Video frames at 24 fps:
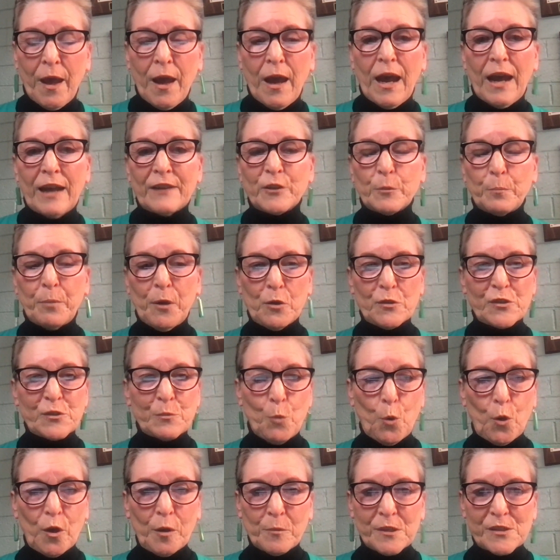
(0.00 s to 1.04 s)
And the
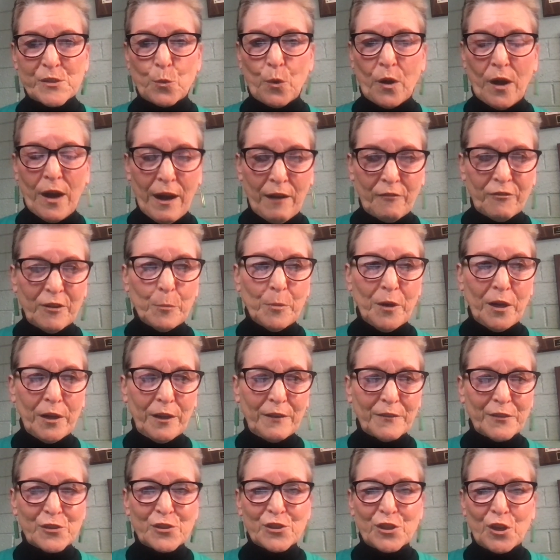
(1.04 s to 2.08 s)
post-mortem is where everybody in
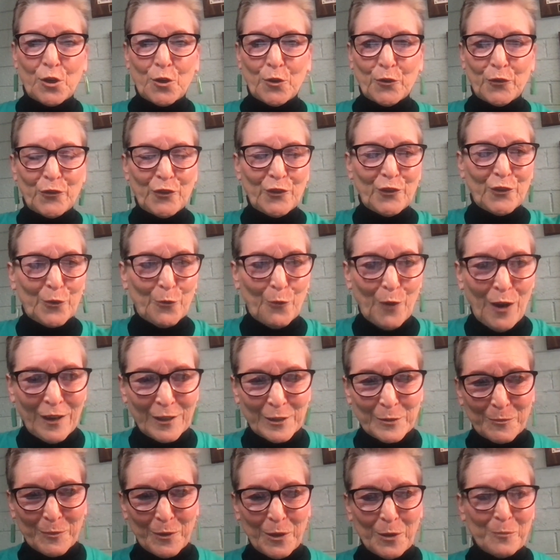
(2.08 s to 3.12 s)
the show sits
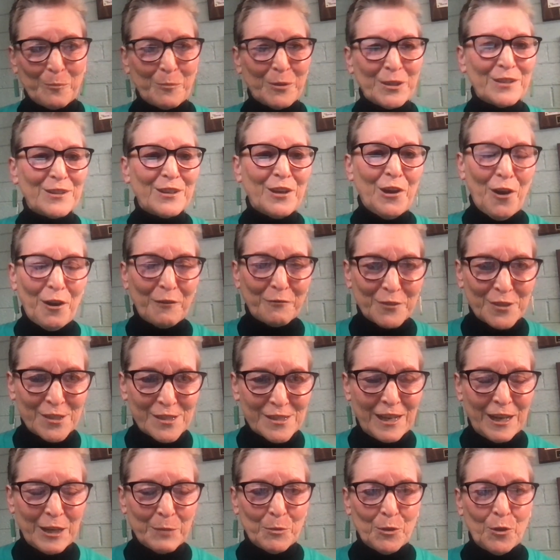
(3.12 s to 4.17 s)
around a big conference
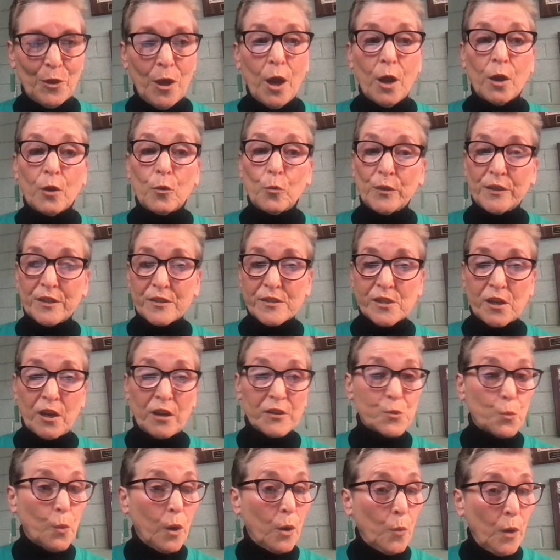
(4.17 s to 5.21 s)
table. We
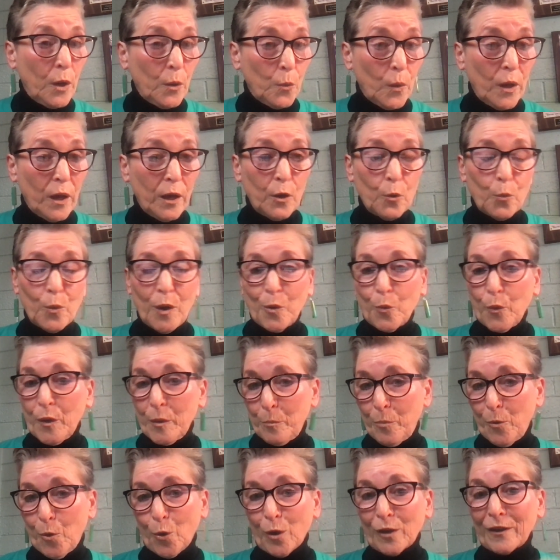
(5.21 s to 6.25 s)
discuss what went well, what went
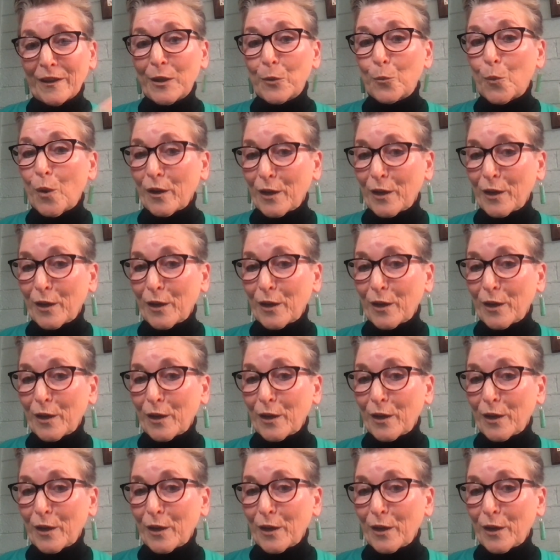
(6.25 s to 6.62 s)
poorly, and what